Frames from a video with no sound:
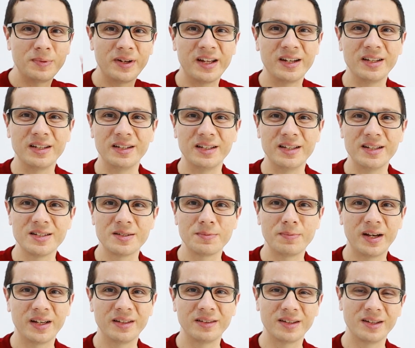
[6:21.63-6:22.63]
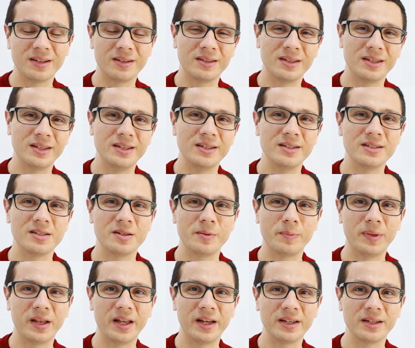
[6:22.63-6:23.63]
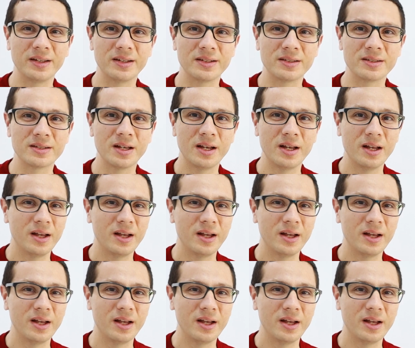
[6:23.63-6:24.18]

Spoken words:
plan in his mind and he is applying it